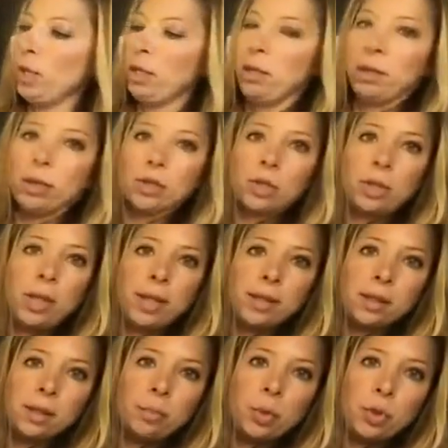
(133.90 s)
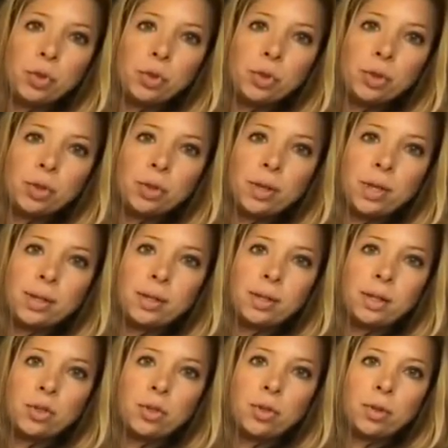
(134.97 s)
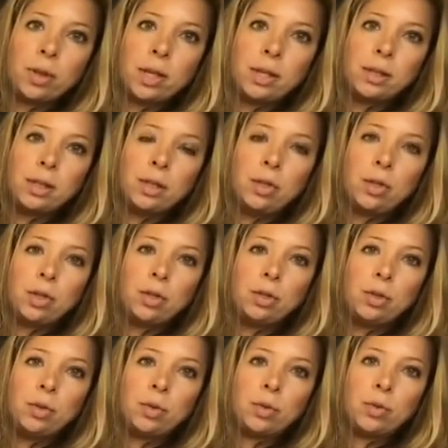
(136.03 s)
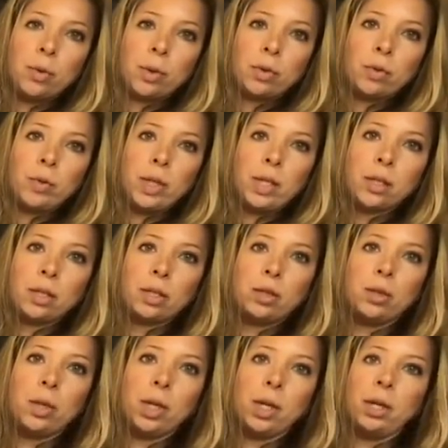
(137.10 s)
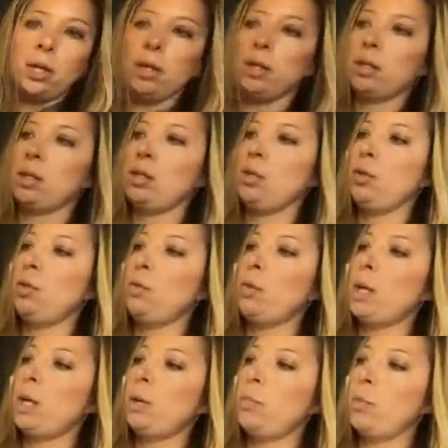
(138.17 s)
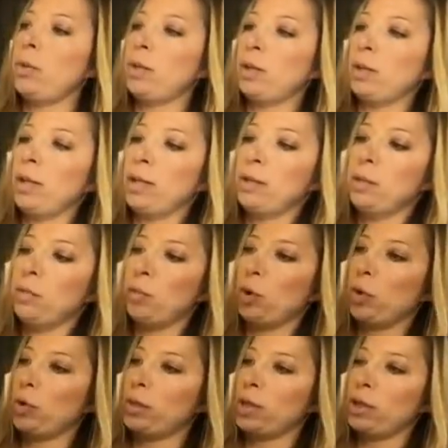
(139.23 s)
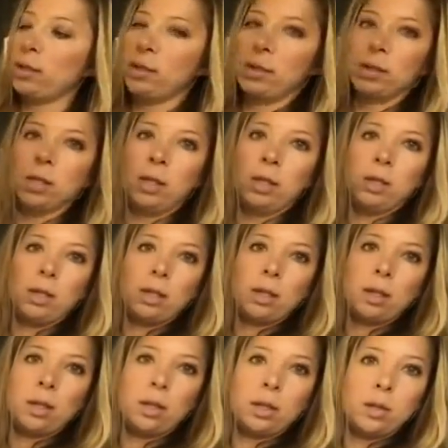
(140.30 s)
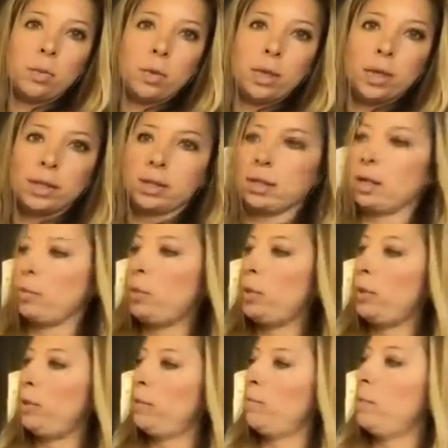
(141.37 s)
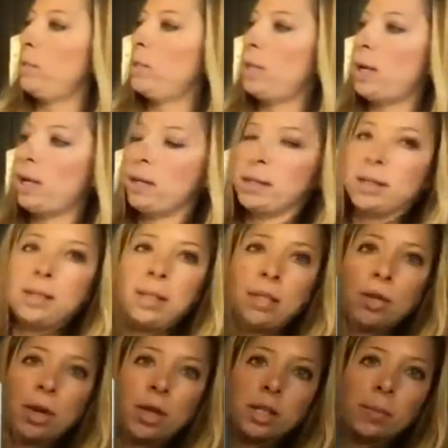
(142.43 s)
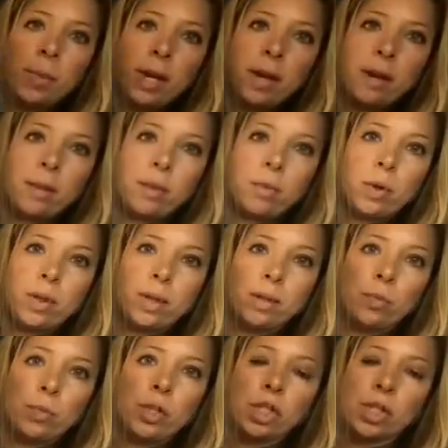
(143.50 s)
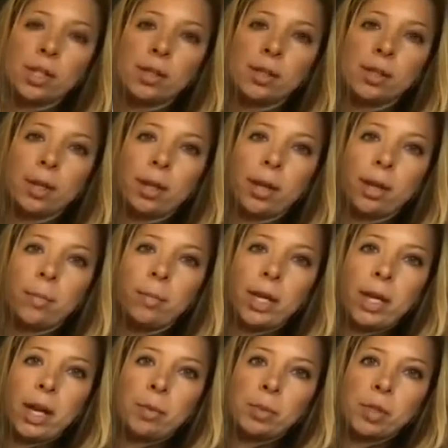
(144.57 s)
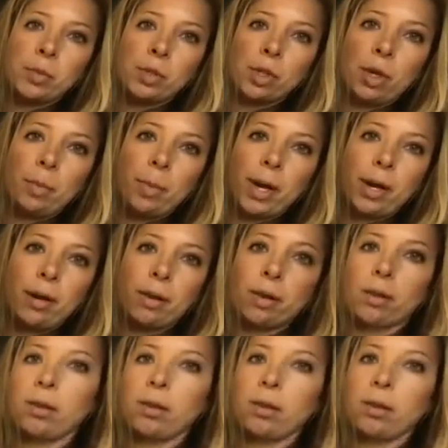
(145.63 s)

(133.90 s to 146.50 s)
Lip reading: There's cleansing boosters, so that's additional things that you can do throughout the week to help with the cleansing process. One example to that is a detox bath which is an Epsom salt bath.